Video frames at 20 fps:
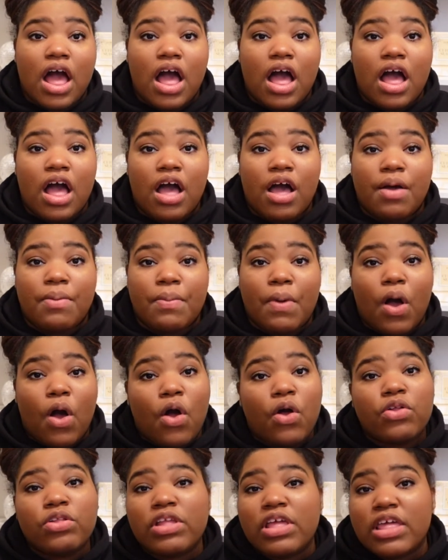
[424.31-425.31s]

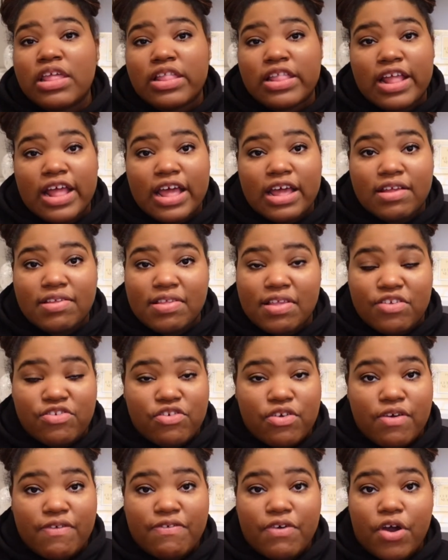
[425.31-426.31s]
Only things that
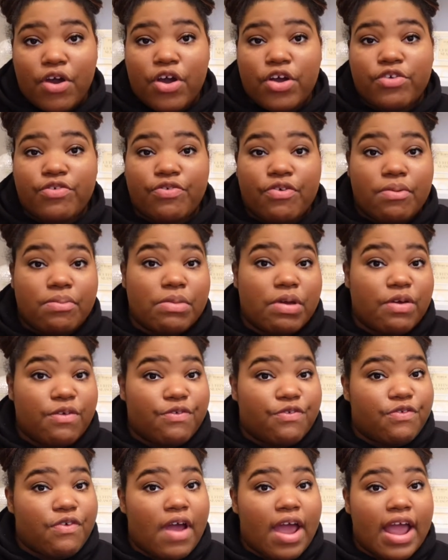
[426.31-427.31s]
you have heard from your
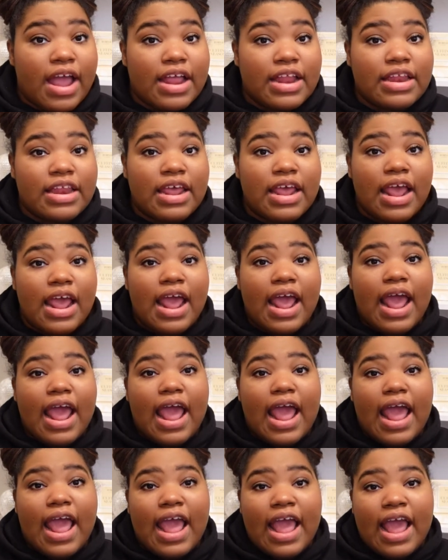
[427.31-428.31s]
friend,
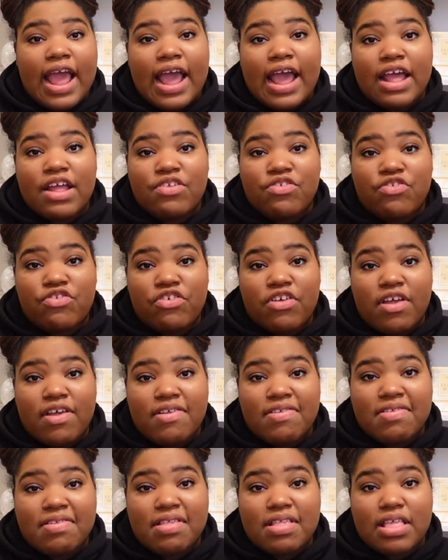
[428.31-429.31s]
and
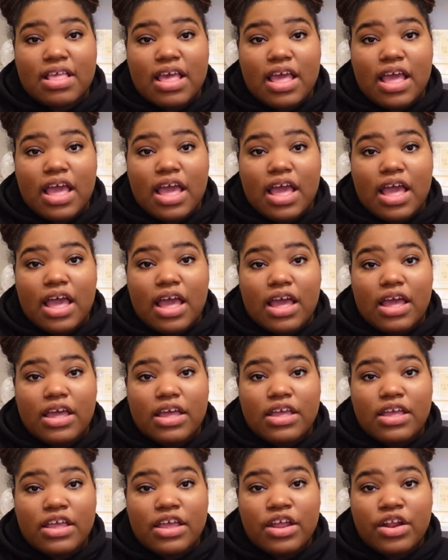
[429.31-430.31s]
just,
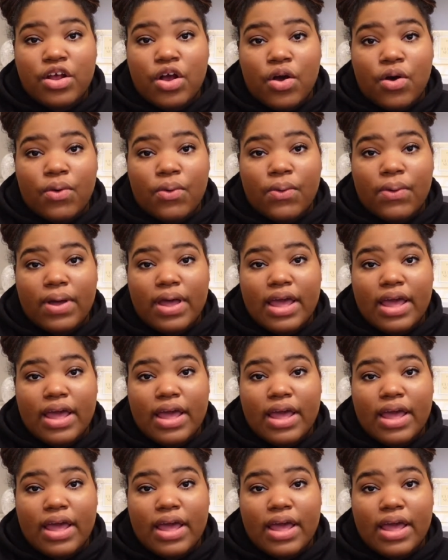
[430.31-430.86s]
you know,